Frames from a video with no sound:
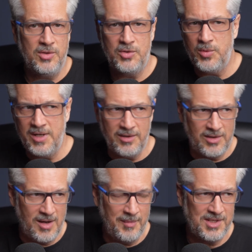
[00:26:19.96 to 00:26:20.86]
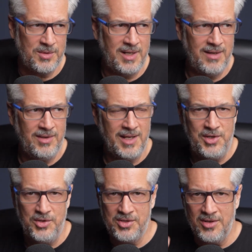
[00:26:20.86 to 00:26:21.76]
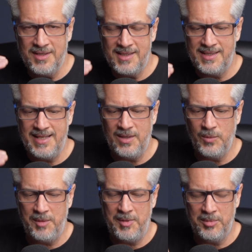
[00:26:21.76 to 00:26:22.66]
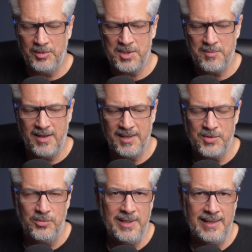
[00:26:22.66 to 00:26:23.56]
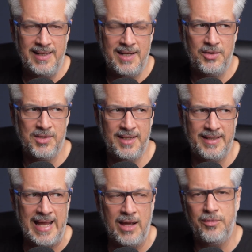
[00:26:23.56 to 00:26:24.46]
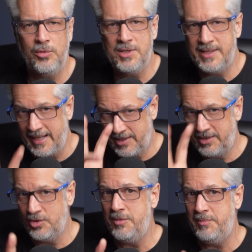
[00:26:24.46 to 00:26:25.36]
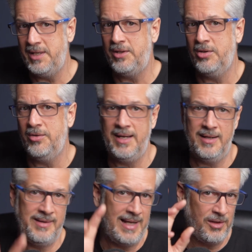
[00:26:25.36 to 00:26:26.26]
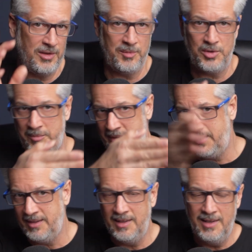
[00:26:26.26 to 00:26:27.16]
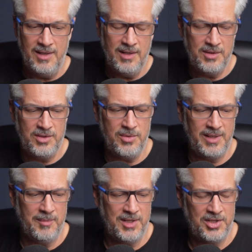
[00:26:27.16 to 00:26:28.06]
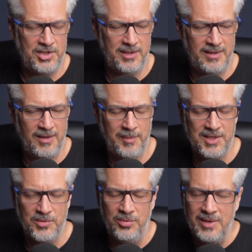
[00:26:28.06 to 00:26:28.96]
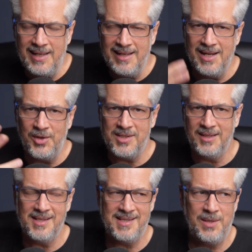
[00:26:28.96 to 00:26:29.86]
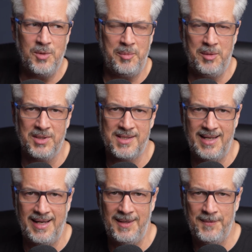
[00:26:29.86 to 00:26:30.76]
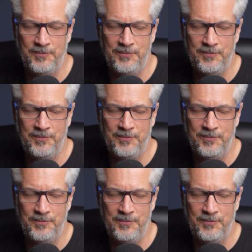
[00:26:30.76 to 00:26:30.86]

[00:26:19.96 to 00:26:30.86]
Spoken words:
Twitter comments or whatever, and you start to see the way people respond, it's really interesting. Now, of course, that could be curated. The algorithm could be doing a bunch of shit there, but it's really interesting to see what people say.